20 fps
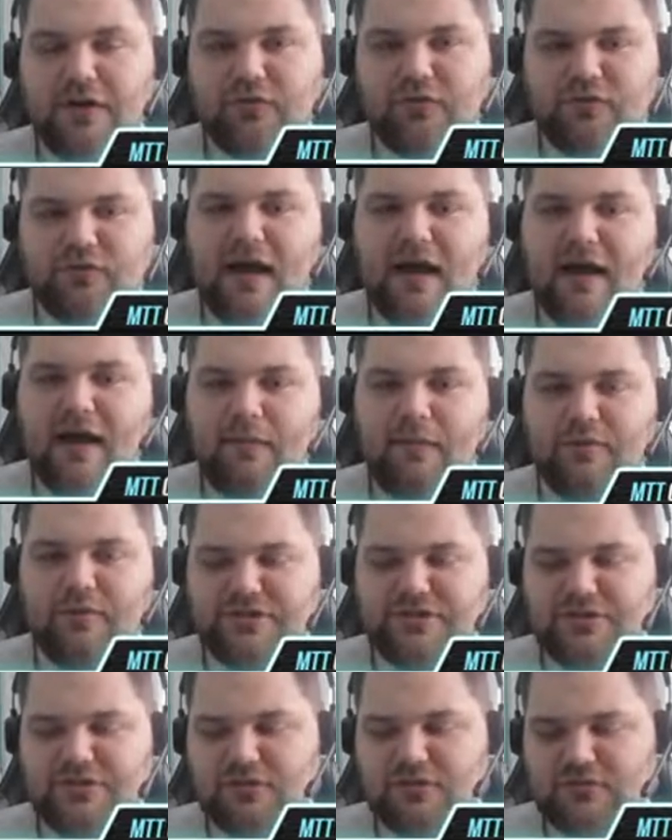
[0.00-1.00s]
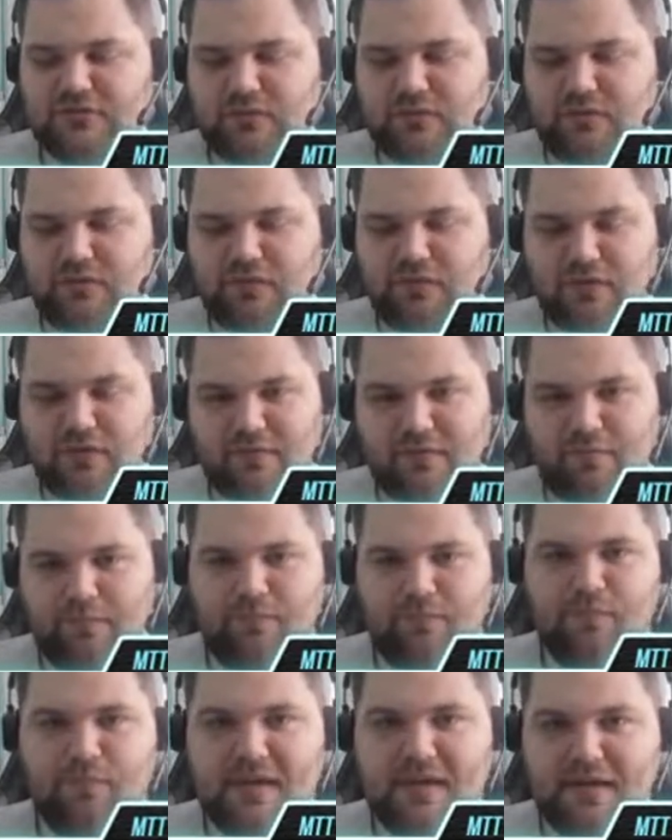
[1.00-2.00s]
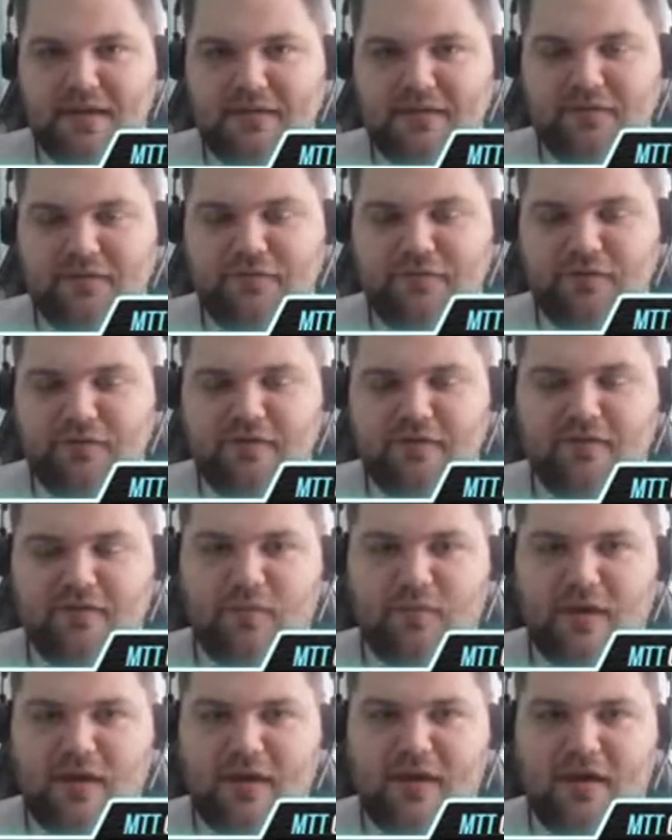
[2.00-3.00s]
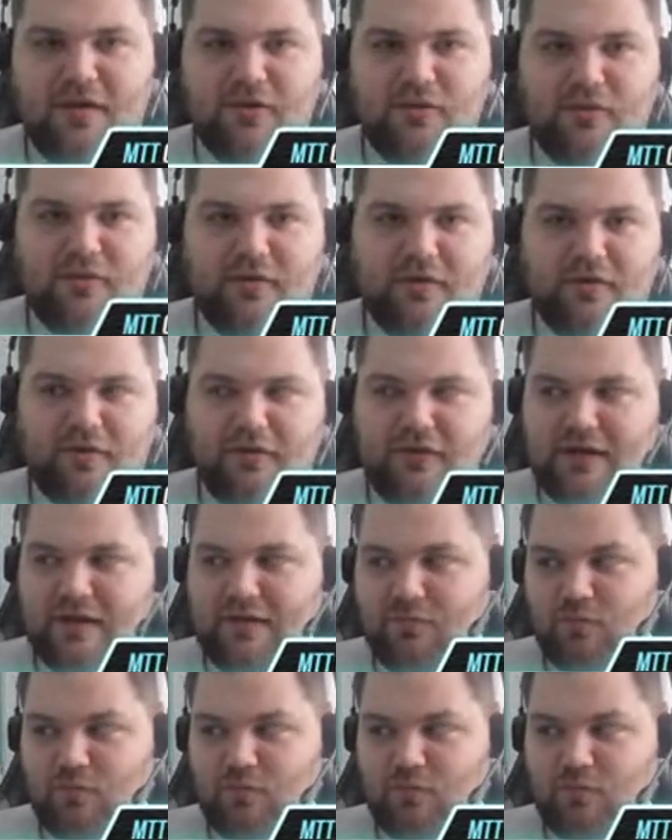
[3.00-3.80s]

to time, which is also, of course, a big difference when you are on the